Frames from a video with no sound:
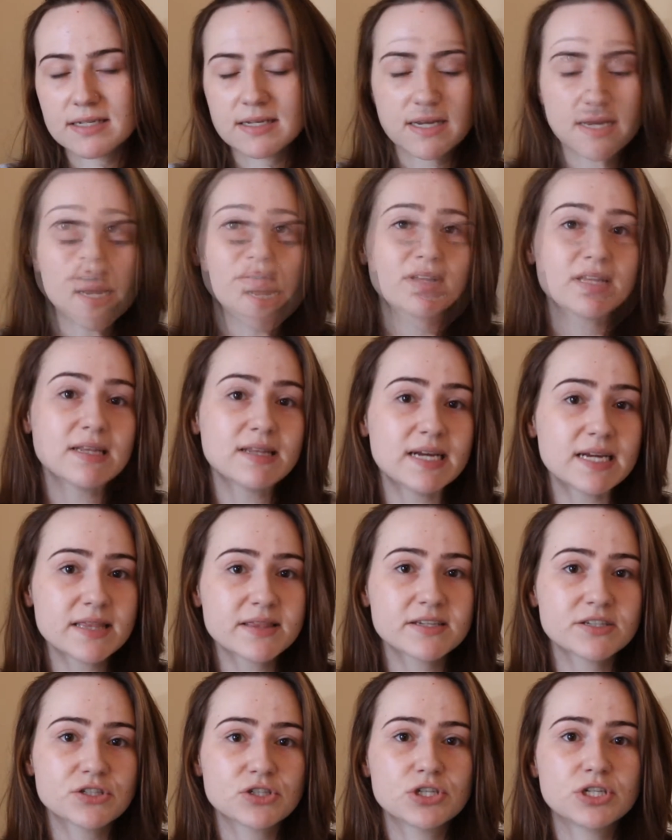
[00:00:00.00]
So I really like
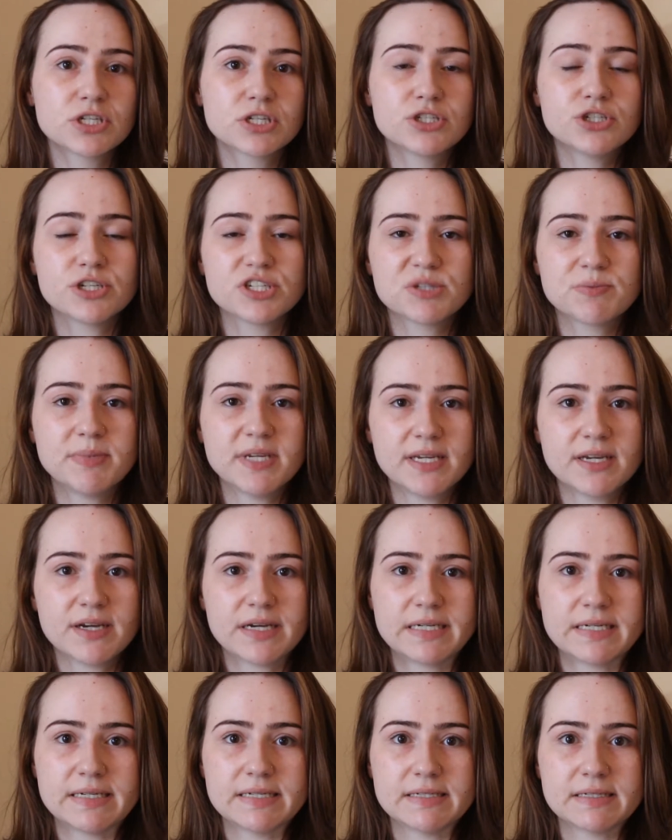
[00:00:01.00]
this look just
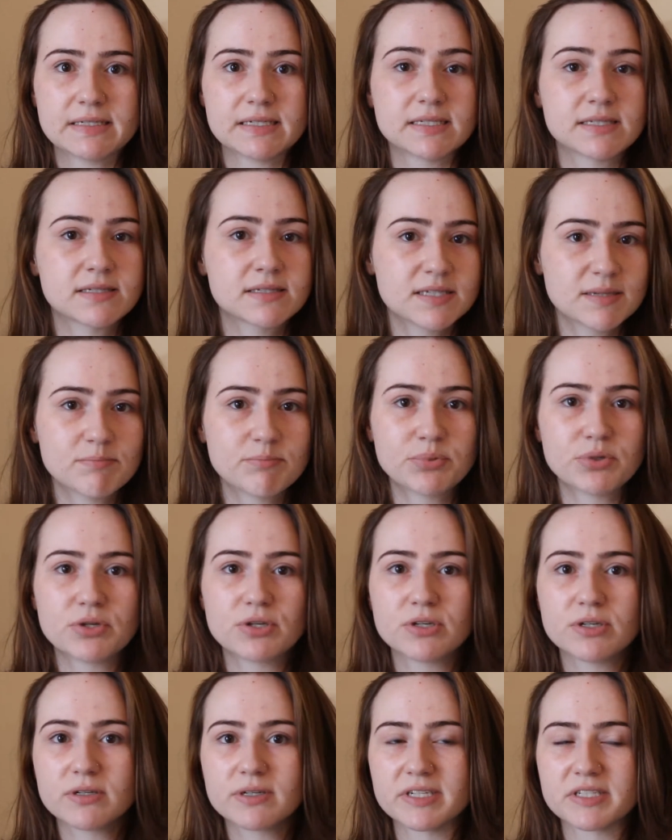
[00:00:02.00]
because it's
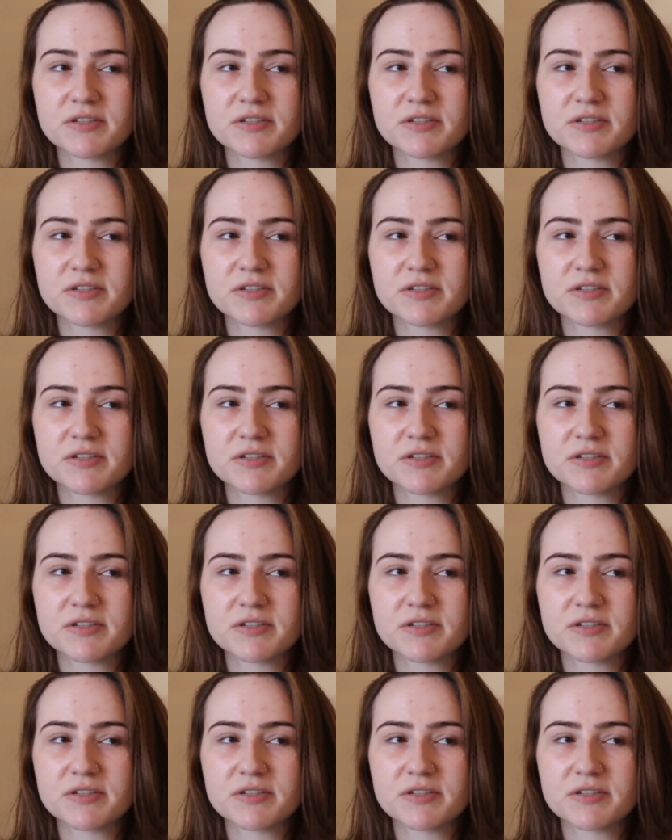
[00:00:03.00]
simple,